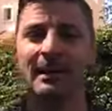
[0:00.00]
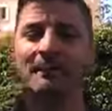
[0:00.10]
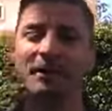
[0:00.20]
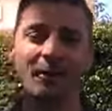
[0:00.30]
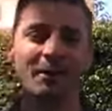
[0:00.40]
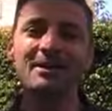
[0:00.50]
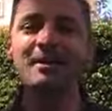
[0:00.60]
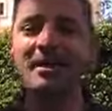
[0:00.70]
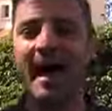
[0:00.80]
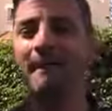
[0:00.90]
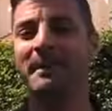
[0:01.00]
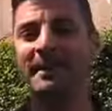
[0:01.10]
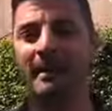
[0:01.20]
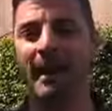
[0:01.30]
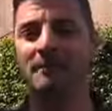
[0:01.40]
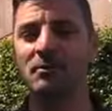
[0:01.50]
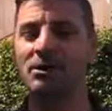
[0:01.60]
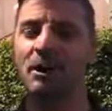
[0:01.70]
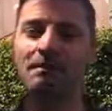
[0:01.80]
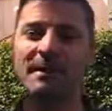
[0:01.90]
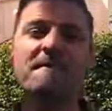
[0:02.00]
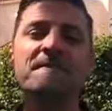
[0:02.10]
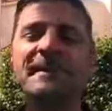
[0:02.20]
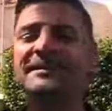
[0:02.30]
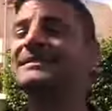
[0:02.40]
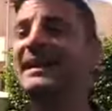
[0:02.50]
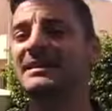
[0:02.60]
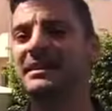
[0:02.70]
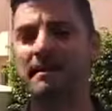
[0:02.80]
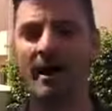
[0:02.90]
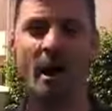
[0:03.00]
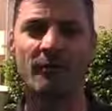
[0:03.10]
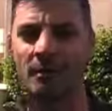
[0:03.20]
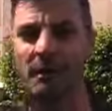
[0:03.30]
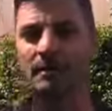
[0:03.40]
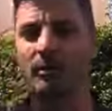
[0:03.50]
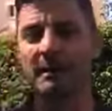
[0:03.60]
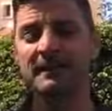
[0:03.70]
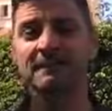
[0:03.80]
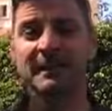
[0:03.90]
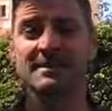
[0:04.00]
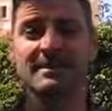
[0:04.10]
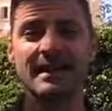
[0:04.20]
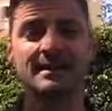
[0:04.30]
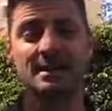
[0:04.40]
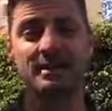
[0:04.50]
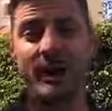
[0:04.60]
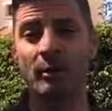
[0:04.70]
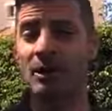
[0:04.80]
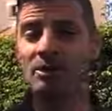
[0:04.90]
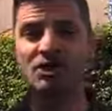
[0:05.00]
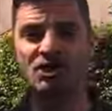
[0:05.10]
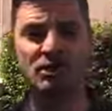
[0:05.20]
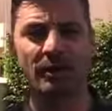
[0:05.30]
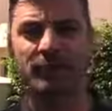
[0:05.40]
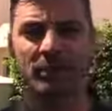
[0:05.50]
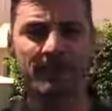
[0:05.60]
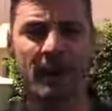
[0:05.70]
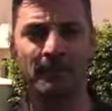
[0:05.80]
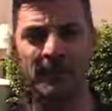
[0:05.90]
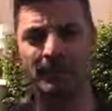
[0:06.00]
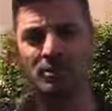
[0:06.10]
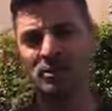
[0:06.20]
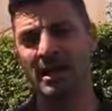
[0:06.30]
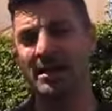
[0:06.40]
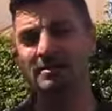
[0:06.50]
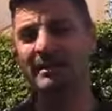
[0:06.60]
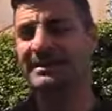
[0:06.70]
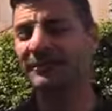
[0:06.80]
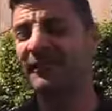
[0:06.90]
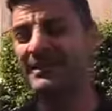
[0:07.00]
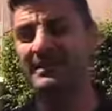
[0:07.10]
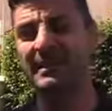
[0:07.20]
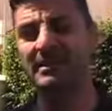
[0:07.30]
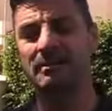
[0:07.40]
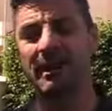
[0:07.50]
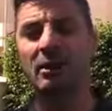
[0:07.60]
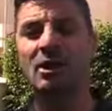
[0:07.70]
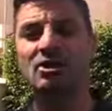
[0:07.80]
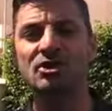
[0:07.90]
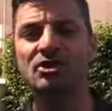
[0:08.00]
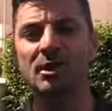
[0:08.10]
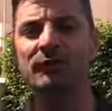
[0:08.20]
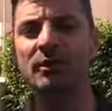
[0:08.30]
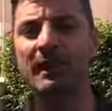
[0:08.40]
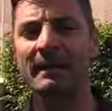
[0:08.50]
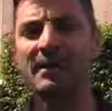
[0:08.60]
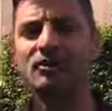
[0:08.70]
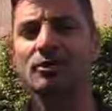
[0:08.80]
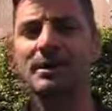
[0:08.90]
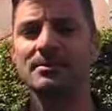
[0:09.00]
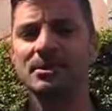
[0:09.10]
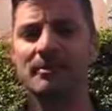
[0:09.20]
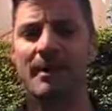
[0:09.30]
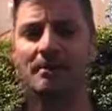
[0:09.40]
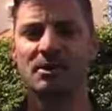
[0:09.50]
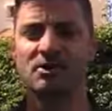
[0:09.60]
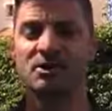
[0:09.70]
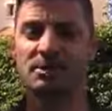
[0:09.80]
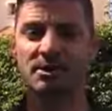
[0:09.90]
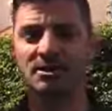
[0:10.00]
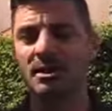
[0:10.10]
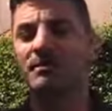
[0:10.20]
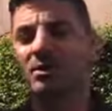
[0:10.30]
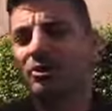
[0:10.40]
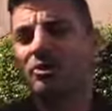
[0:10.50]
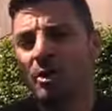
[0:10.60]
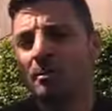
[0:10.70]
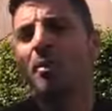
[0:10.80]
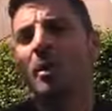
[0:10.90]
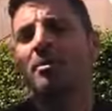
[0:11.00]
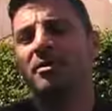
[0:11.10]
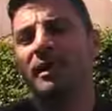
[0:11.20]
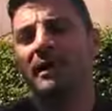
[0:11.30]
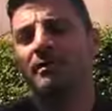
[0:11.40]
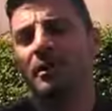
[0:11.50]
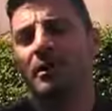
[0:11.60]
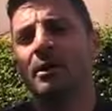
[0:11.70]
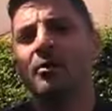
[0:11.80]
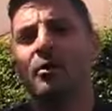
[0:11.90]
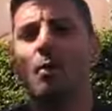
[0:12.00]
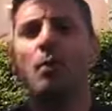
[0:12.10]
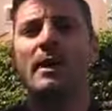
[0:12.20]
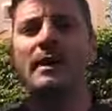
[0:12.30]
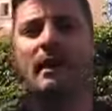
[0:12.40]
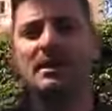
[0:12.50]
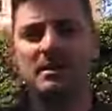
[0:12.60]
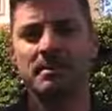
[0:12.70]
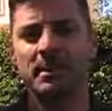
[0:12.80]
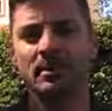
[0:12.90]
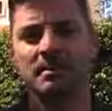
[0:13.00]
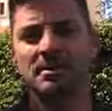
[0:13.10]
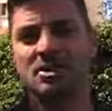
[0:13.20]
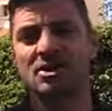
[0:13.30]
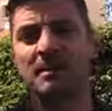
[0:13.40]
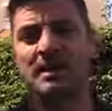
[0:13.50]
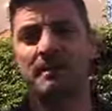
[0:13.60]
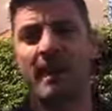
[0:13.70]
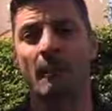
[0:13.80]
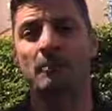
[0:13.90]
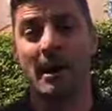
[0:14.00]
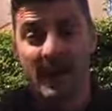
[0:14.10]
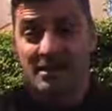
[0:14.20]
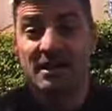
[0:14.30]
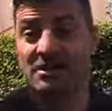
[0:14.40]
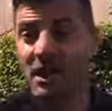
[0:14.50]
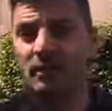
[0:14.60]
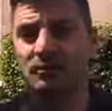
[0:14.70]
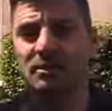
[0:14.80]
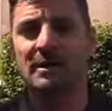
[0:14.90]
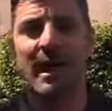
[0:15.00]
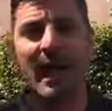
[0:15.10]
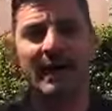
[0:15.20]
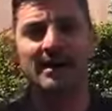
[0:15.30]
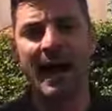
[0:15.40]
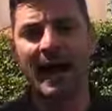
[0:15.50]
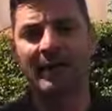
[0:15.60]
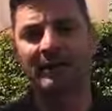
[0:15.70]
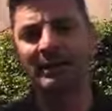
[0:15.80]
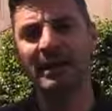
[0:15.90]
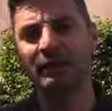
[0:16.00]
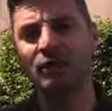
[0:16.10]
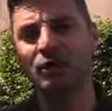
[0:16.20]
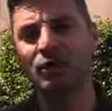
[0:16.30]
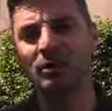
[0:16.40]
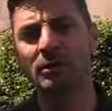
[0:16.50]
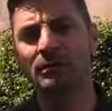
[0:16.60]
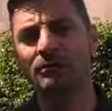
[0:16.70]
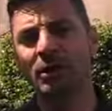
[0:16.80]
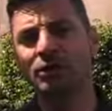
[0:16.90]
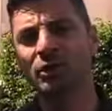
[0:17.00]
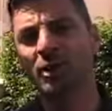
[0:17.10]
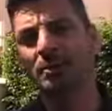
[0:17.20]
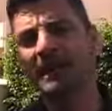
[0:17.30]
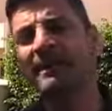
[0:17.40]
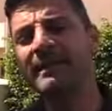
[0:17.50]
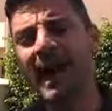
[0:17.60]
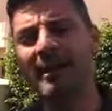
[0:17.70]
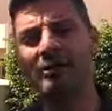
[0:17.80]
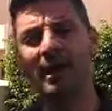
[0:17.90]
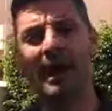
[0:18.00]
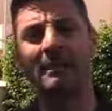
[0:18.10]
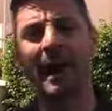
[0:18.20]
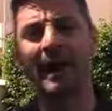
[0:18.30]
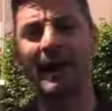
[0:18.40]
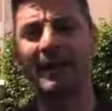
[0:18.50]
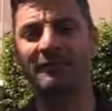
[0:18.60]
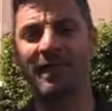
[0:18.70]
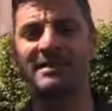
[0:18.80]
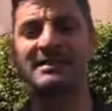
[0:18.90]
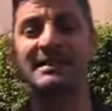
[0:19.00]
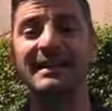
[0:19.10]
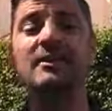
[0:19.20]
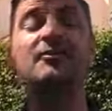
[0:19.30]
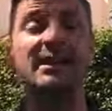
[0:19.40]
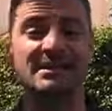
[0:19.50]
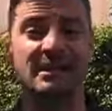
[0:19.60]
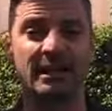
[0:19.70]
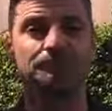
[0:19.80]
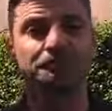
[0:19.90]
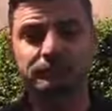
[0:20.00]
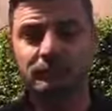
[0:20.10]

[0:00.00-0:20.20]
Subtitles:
But look, when you're there, be there. You know, be fascinated about other people. Be fascinated about discovering about people's days. Be fascinated about discovering about their dreams and their ambitions, because the number one thing that we like to speak about is ourselves. And I think if you can, you know, be there and have that skill of listening.